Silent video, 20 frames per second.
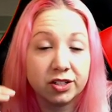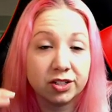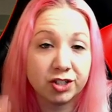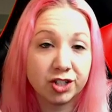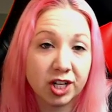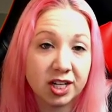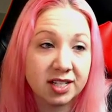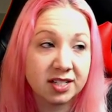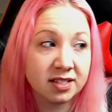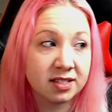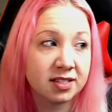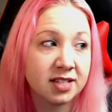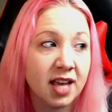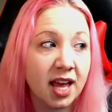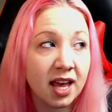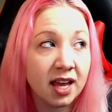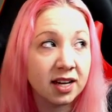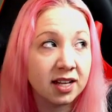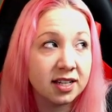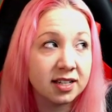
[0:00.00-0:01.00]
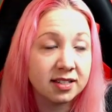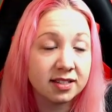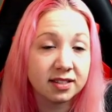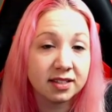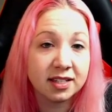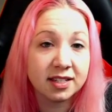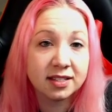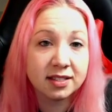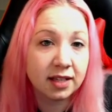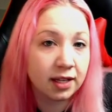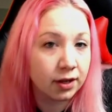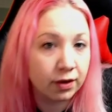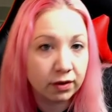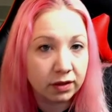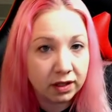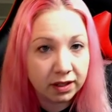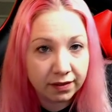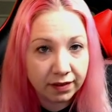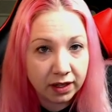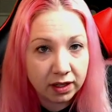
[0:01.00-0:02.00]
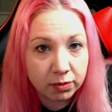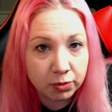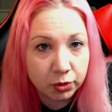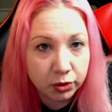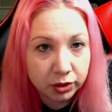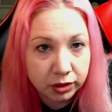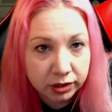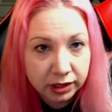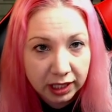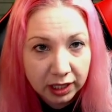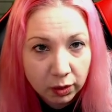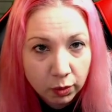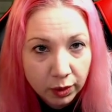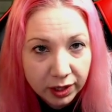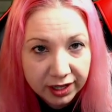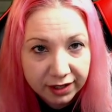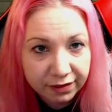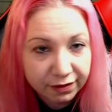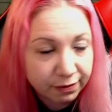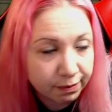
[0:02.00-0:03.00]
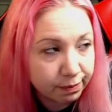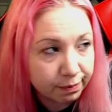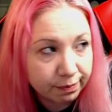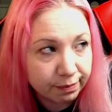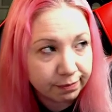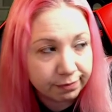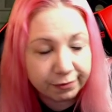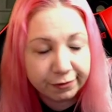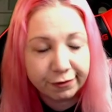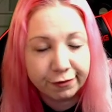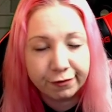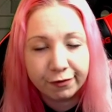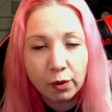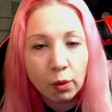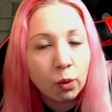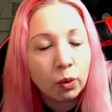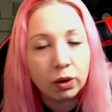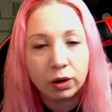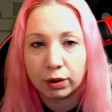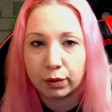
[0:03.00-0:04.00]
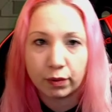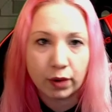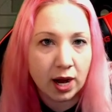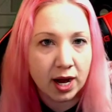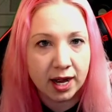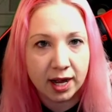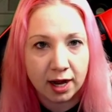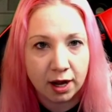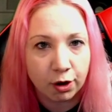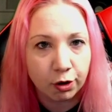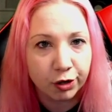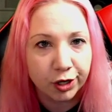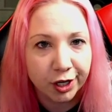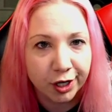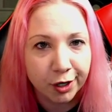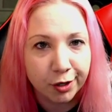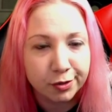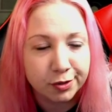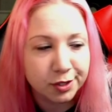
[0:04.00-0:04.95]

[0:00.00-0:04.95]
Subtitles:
Jason's head, he's literally available on wave 4 right now, you know?